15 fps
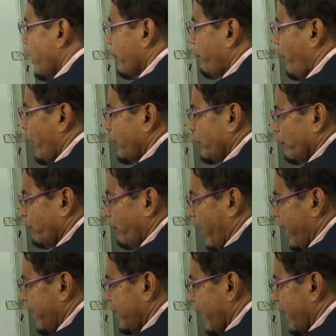checkpoint, you
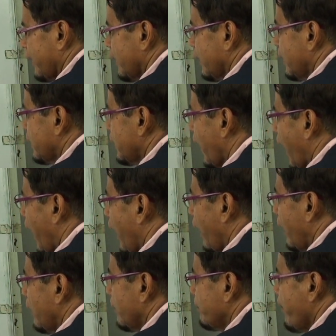find that there
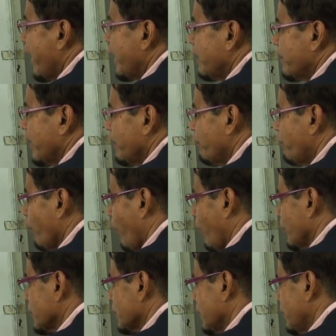are many, many
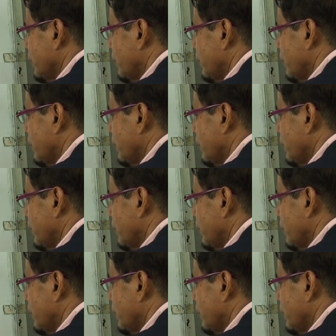flaws,